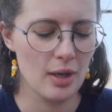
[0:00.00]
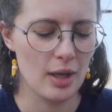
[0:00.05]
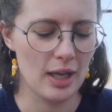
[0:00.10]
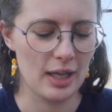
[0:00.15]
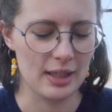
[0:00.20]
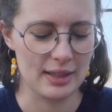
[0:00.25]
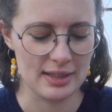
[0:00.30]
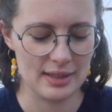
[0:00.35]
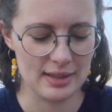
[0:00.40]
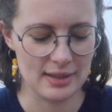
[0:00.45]

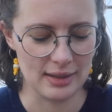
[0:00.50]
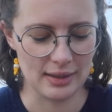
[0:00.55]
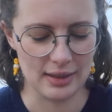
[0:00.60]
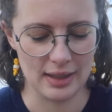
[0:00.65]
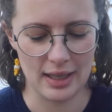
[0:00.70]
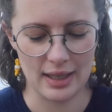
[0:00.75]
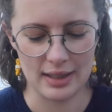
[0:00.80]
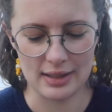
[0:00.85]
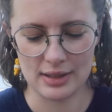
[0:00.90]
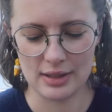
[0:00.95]
and still
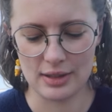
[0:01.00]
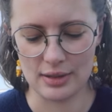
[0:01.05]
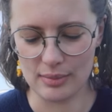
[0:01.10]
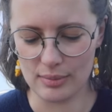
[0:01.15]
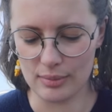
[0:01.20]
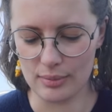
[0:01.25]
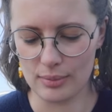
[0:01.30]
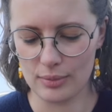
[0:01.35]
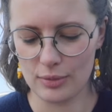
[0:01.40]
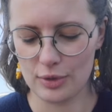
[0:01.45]
has
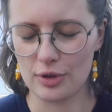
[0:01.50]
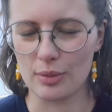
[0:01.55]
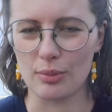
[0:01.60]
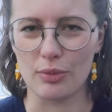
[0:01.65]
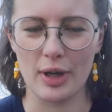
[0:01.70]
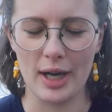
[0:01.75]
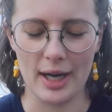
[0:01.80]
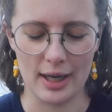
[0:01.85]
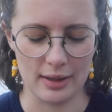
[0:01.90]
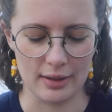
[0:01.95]
some, some
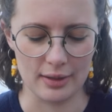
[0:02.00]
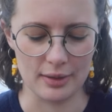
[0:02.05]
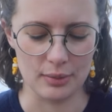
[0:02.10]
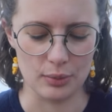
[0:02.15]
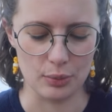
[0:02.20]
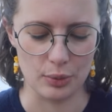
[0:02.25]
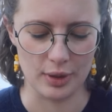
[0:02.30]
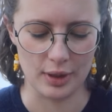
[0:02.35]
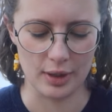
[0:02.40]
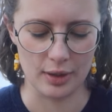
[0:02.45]

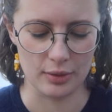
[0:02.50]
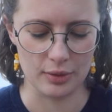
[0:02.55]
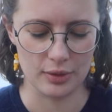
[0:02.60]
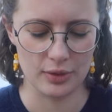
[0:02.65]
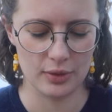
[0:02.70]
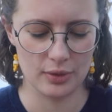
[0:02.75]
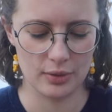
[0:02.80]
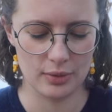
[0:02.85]
raglan without